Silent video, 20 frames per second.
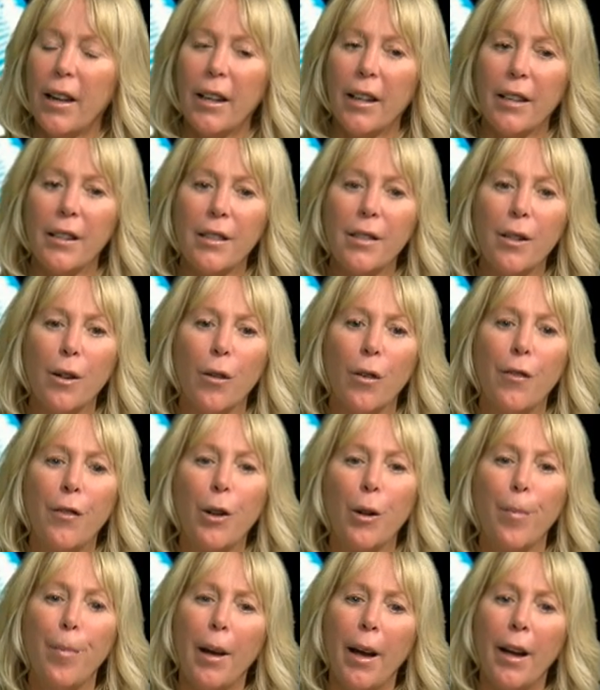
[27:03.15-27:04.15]
And so if
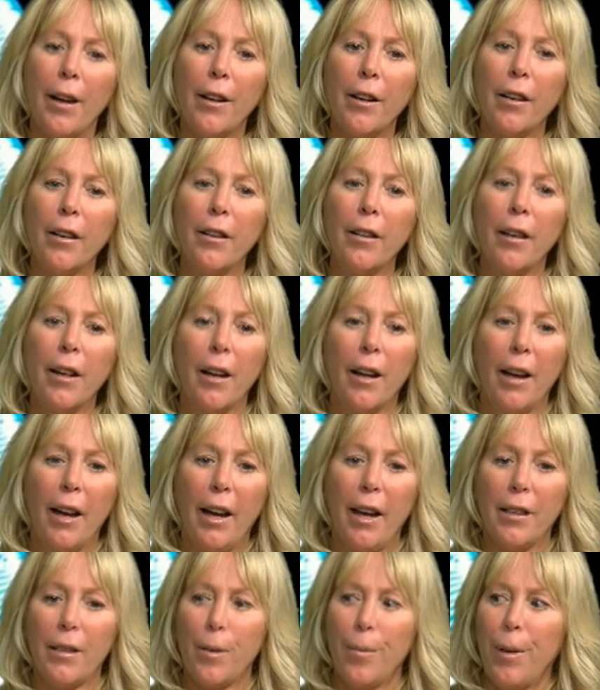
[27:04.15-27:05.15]
your pattern
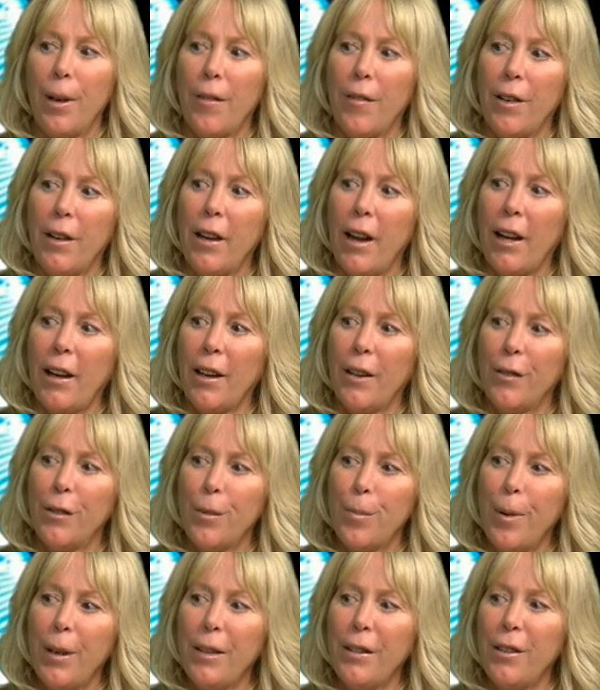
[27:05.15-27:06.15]
has a bit of a negative
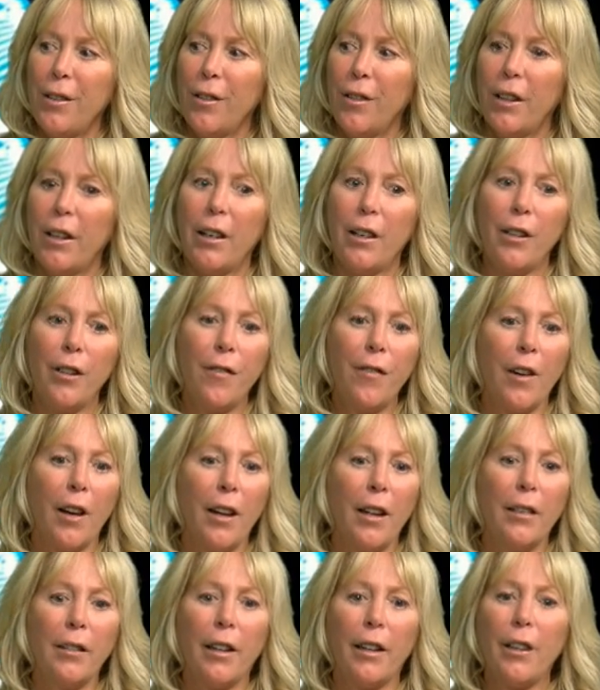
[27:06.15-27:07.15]
spin to it, and you
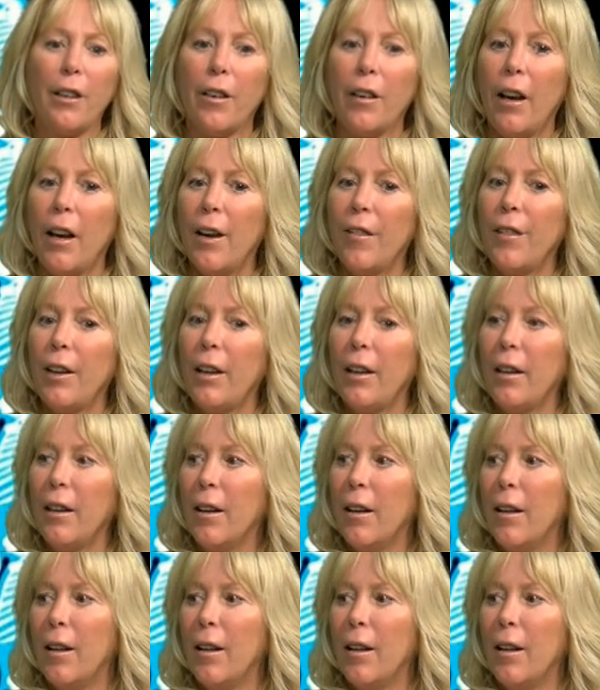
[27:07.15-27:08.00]
find like you're having